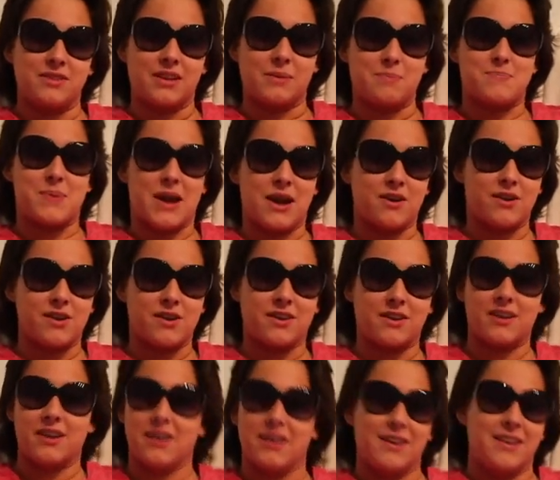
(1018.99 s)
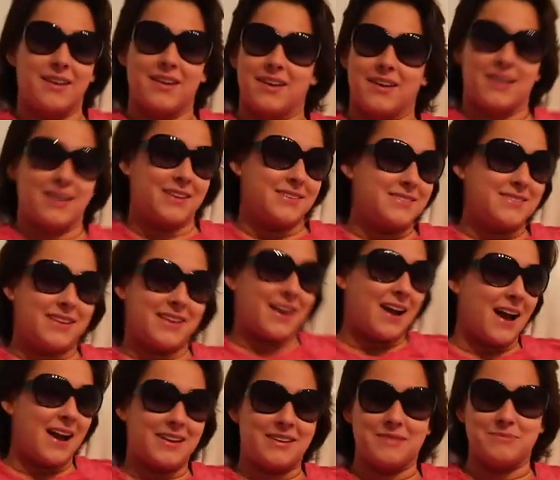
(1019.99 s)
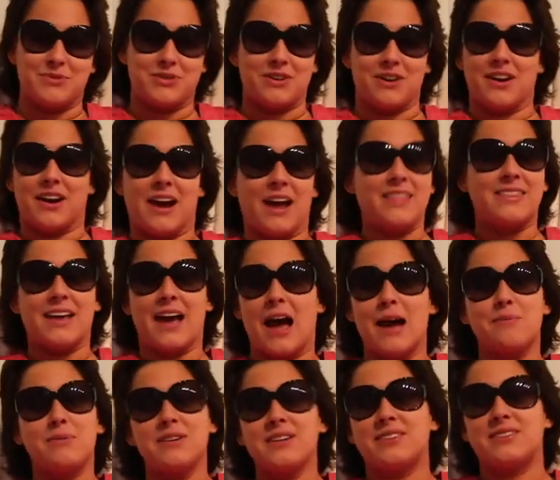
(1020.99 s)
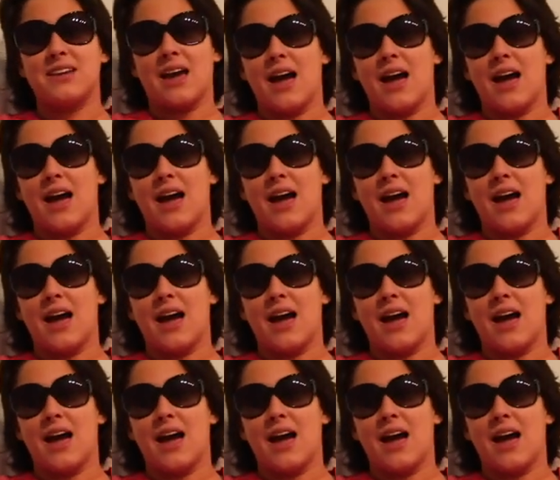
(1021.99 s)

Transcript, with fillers: Like pairing? I'm sorry, I'm going to